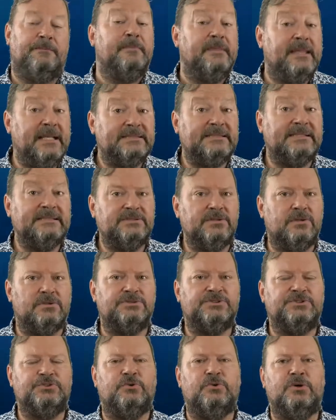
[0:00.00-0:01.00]
This is
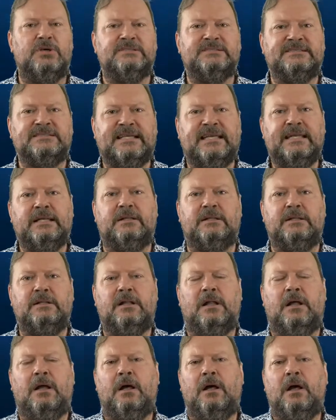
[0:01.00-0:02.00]
also a
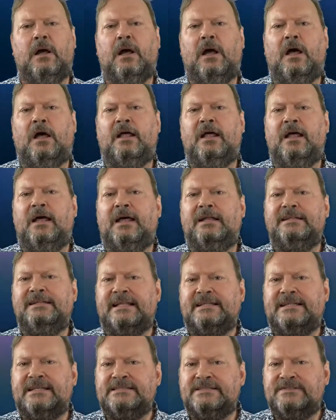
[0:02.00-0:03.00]
skill uh,
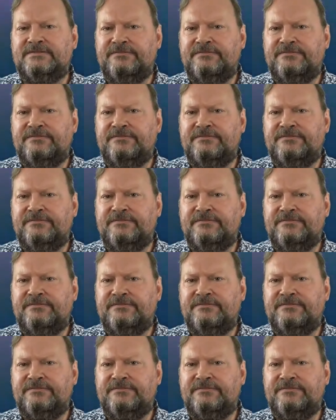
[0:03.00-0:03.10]
that is